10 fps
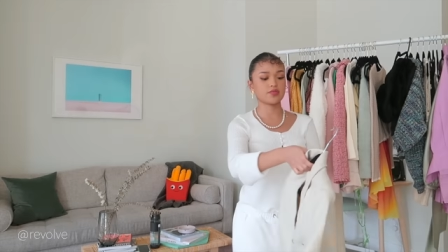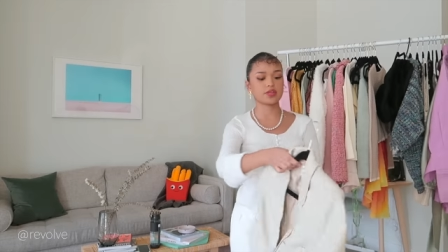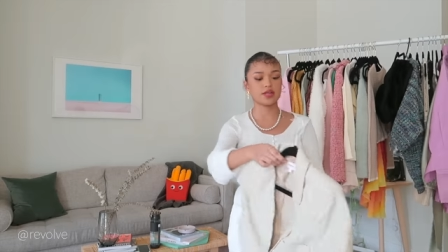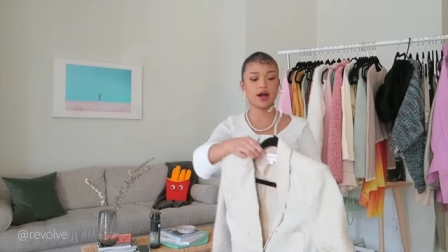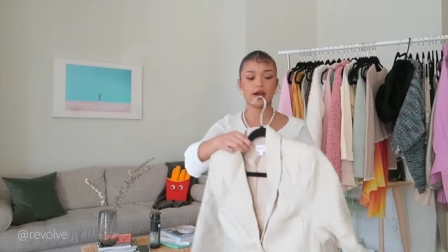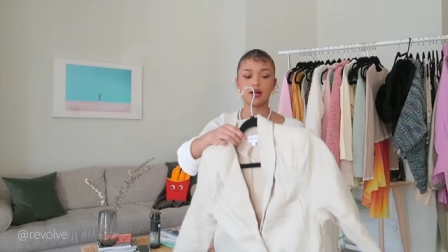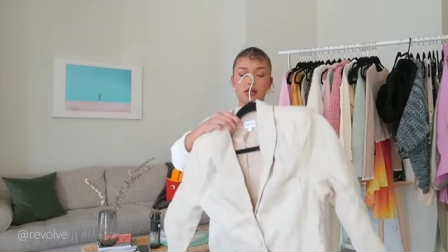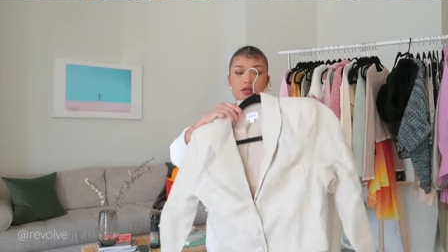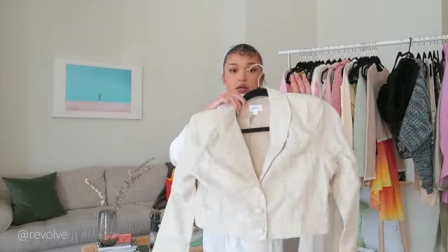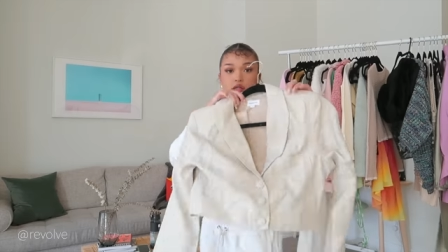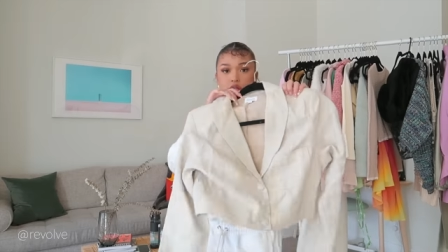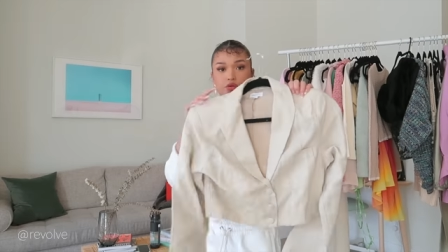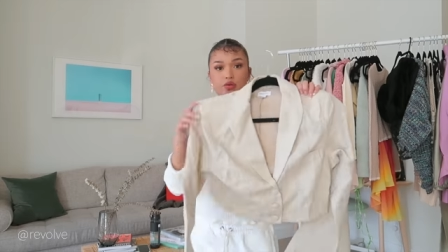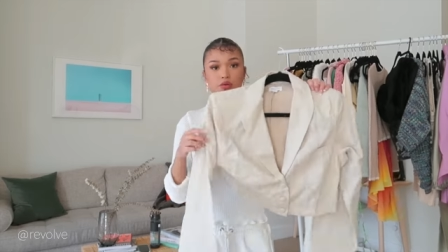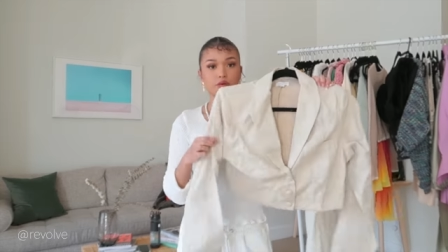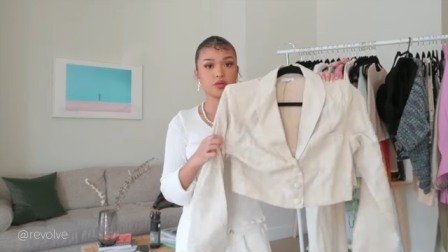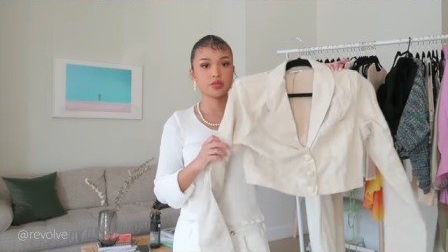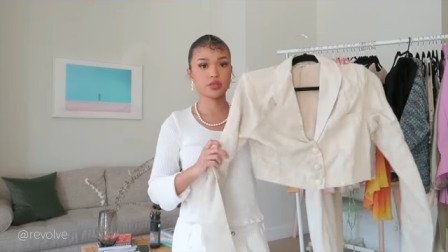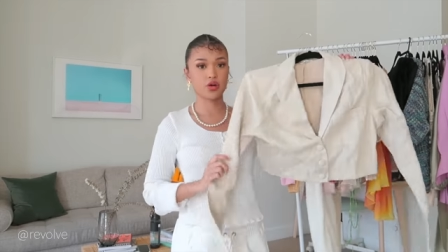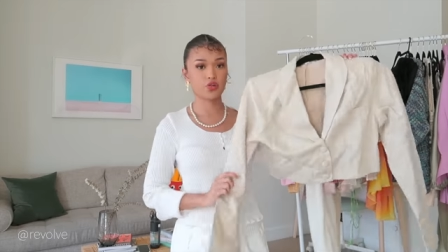of Style little
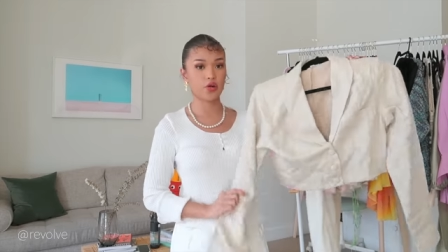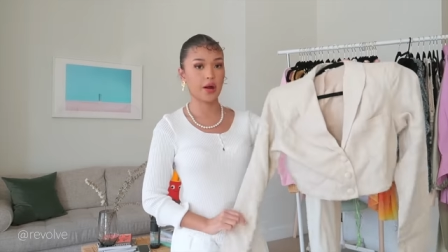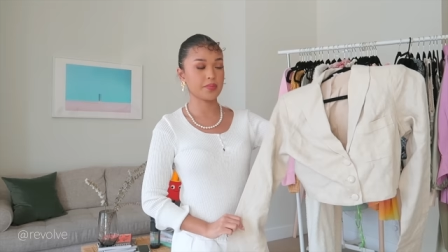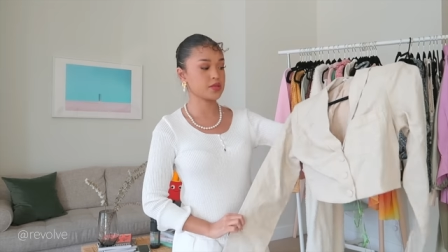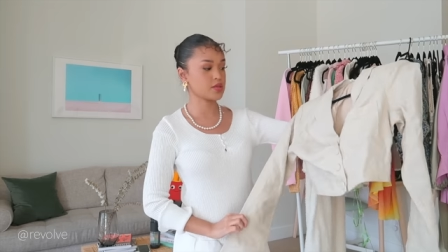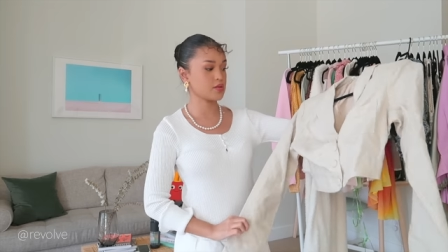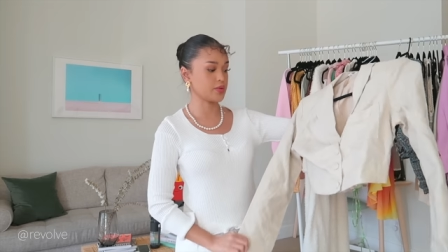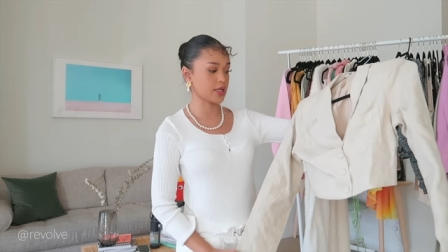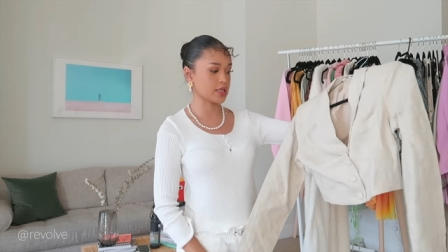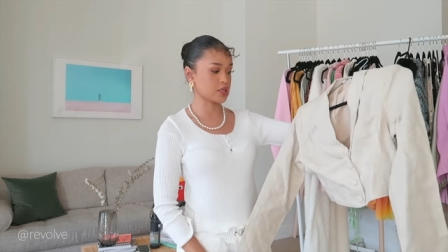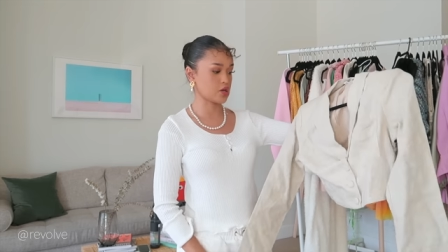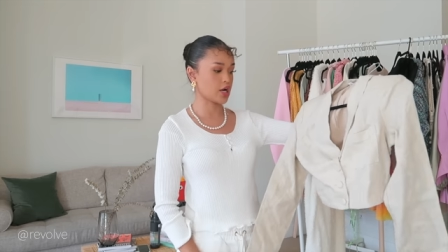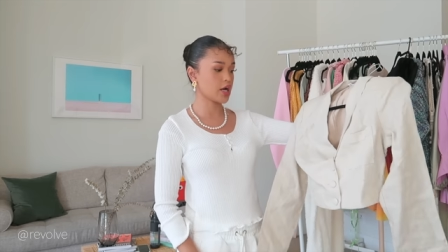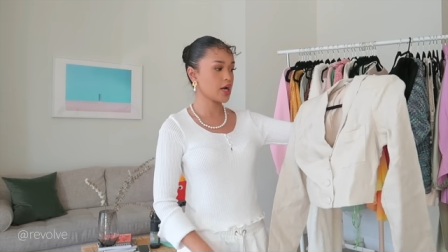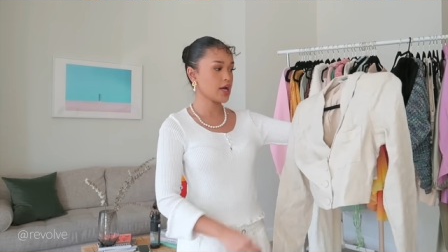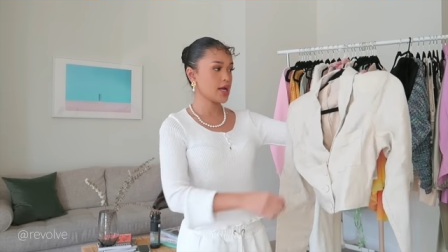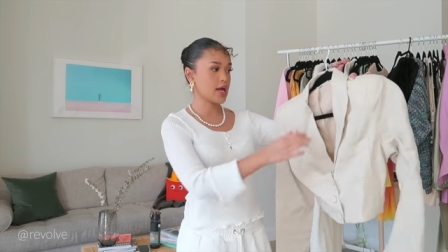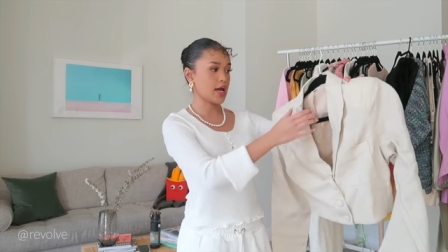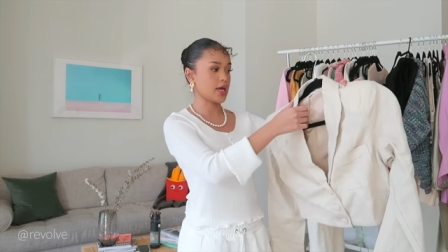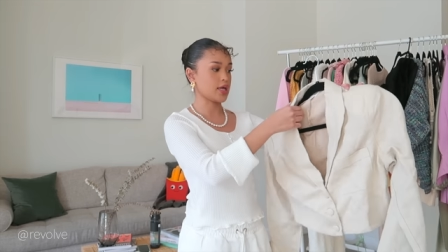cropped blazer,
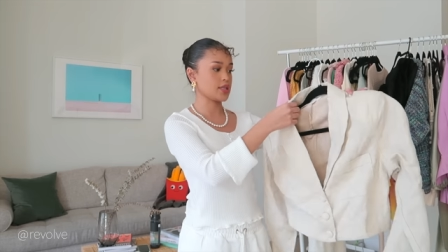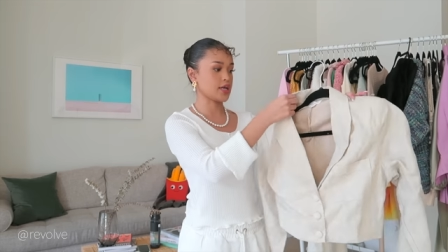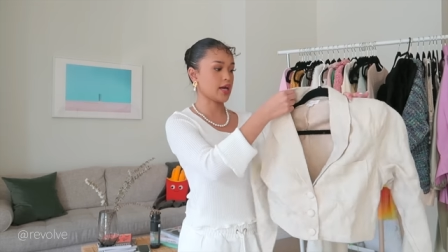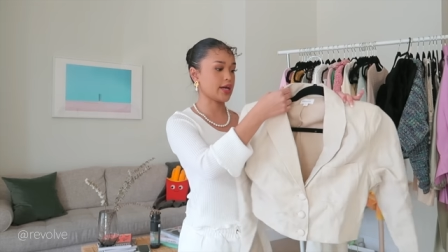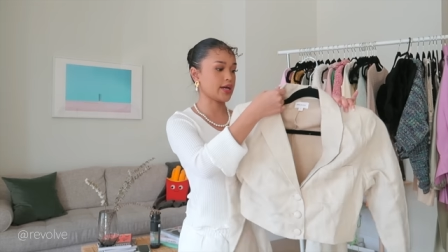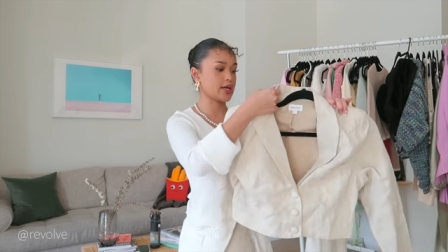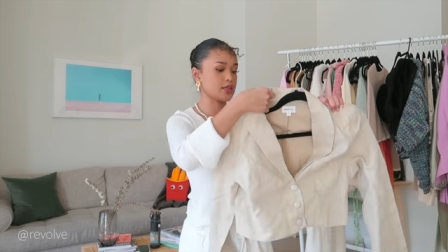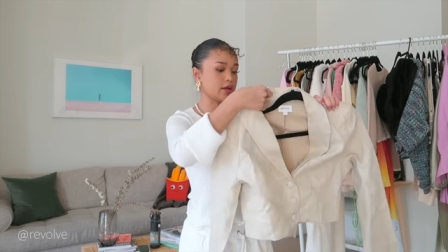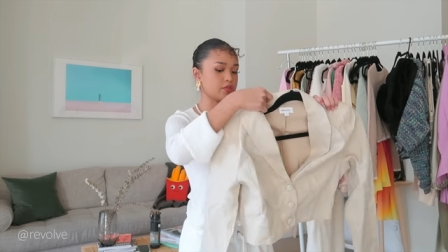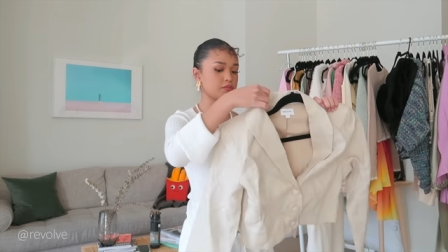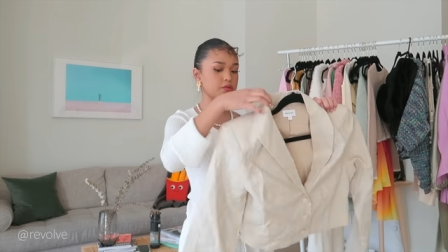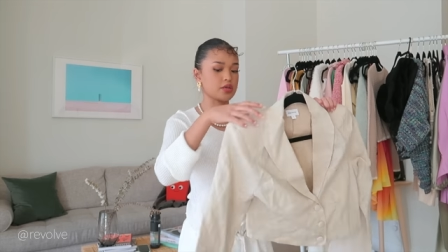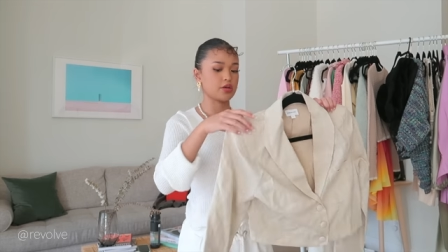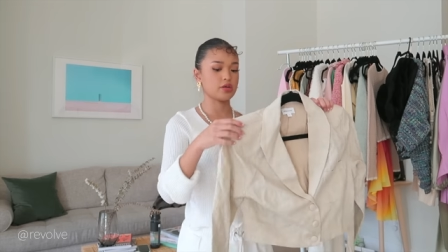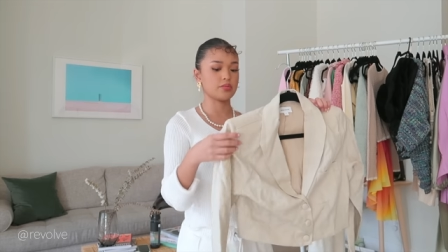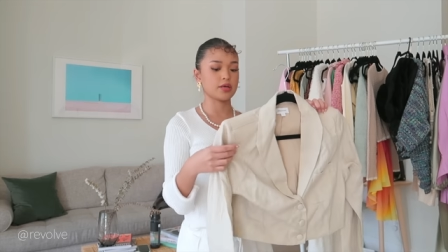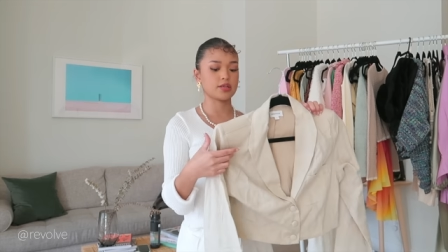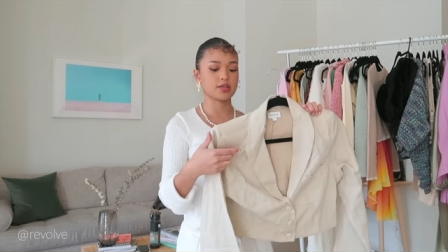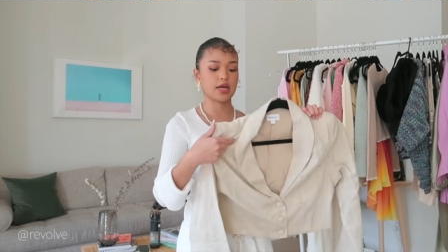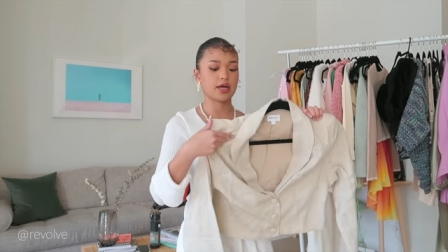and I love the material
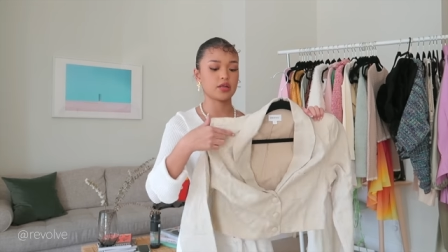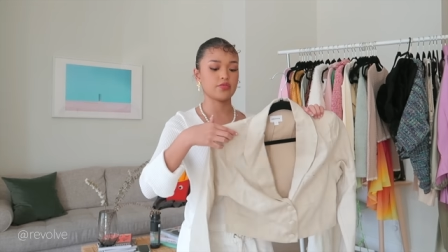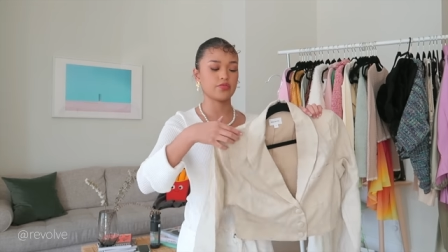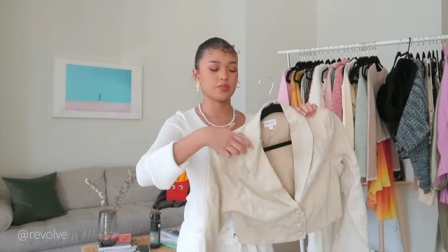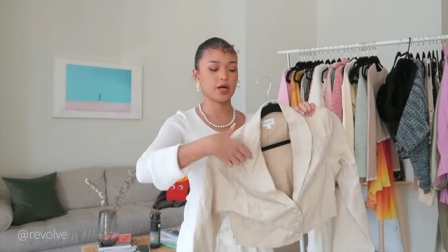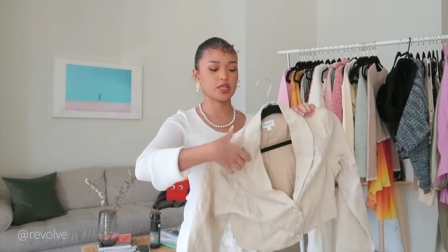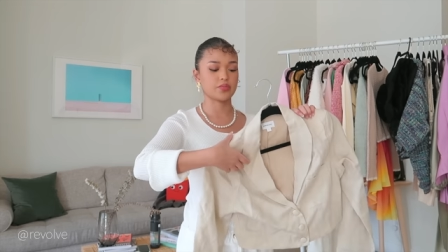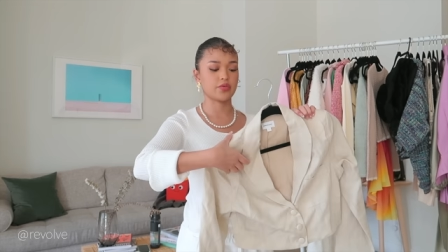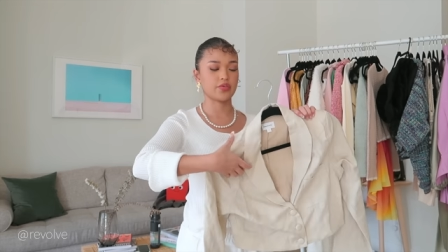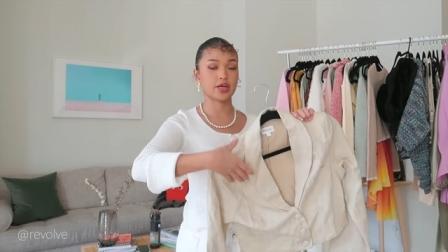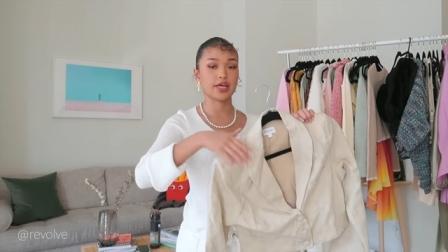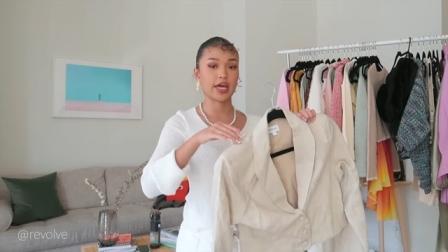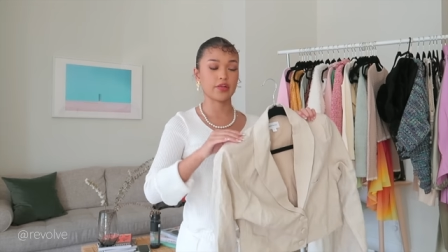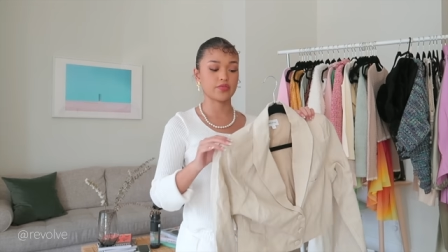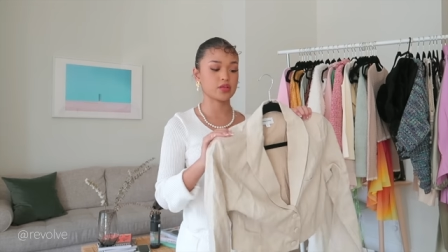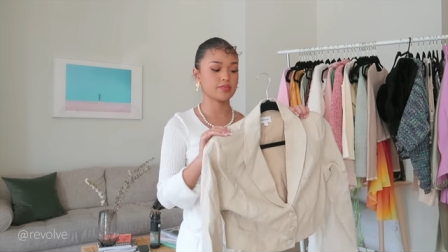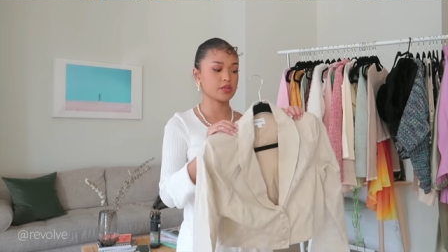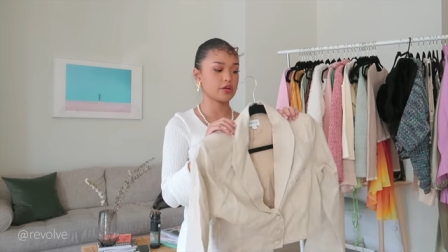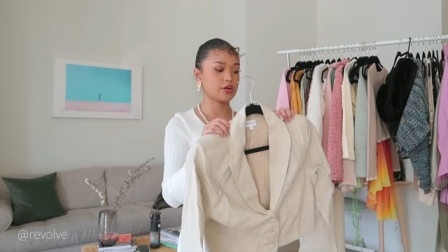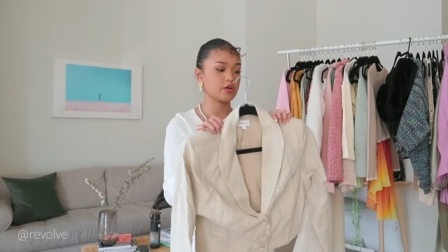because it kind of reminds me of like a canvas
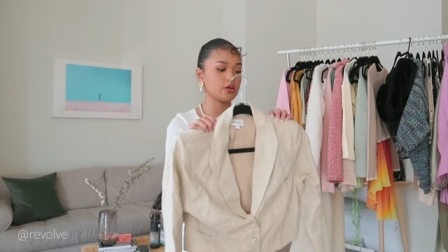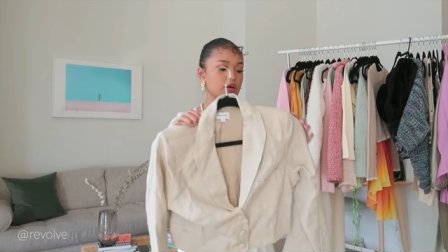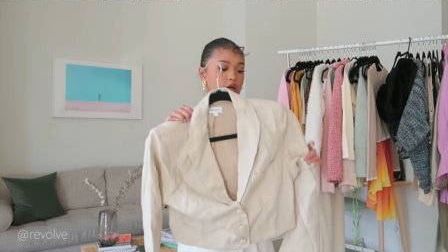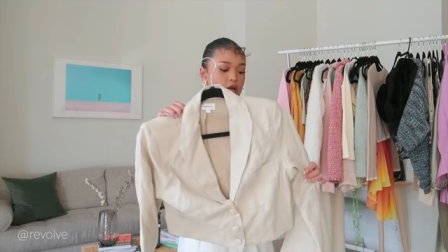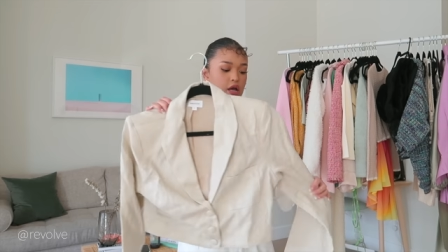material,